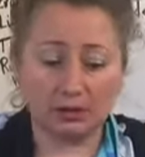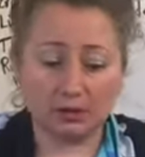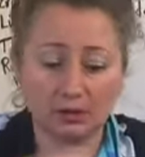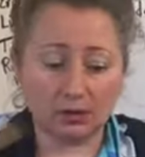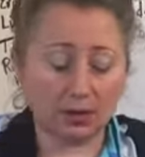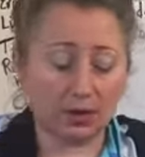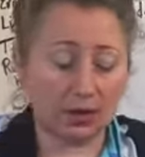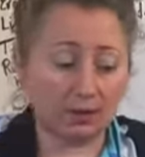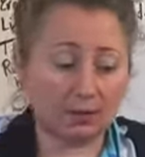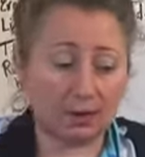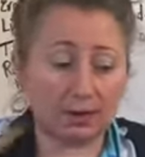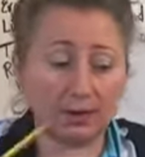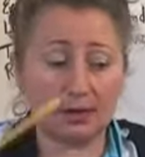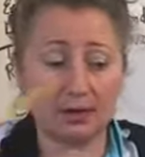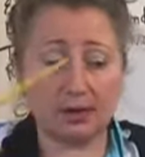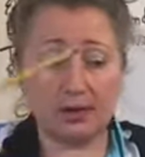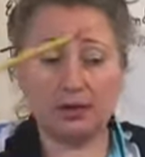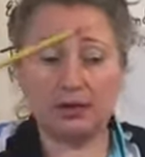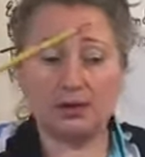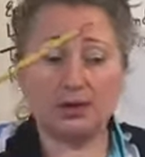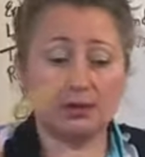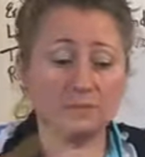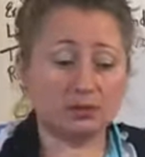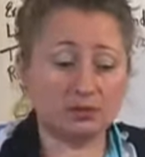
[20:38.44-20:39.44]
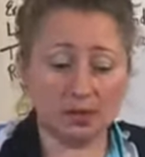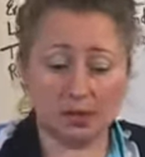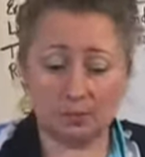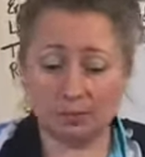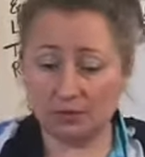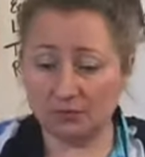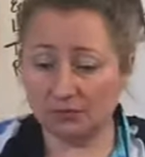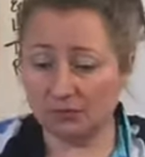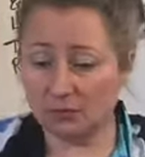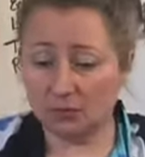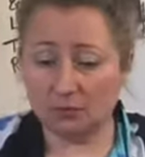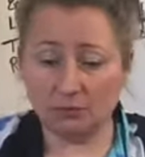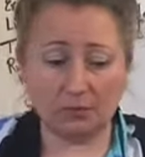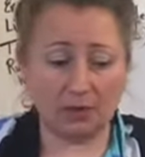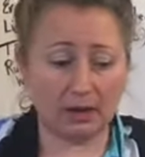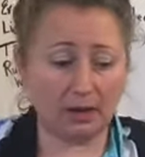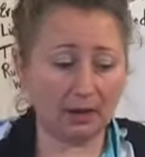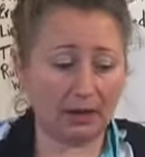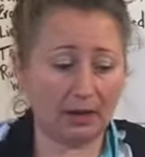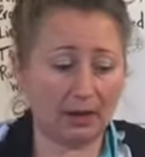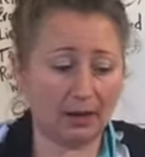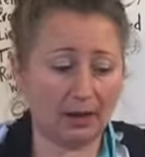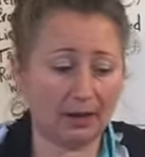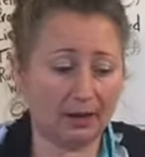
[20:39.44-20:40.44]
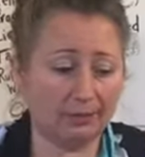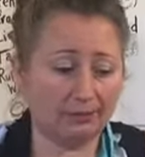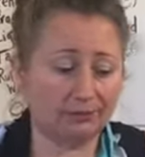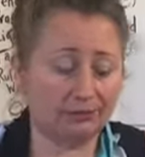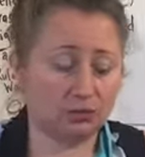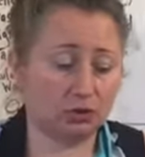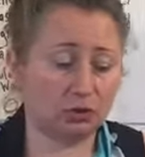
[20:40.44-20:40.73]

and some of you might have